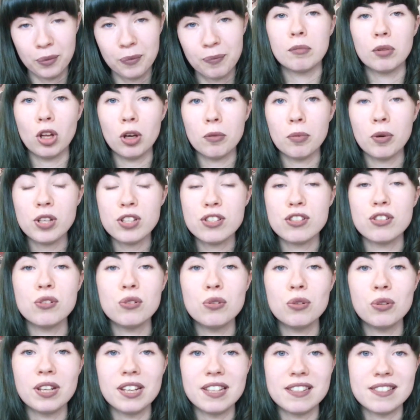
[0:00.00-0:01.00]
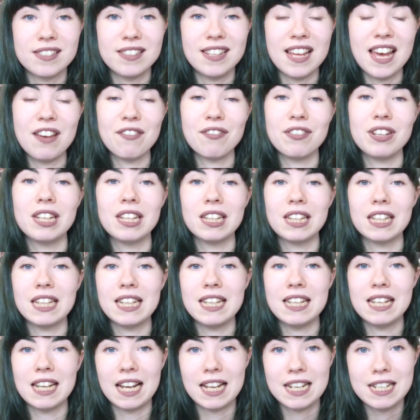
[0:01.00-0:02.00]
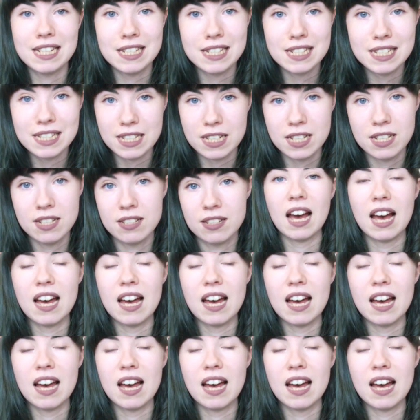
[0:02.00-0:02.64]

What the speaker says: Plot point 2 is definitely a need.